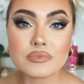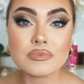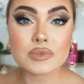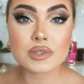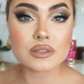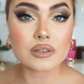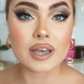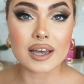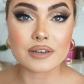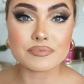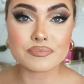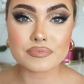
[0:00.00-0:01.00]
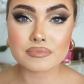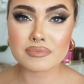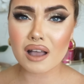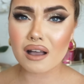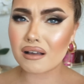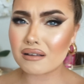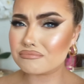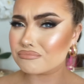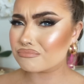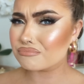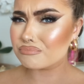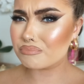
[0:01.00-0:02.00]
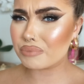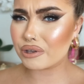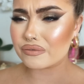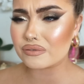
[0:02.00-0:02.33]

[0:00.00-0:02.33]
So yeah, oh, beautiful.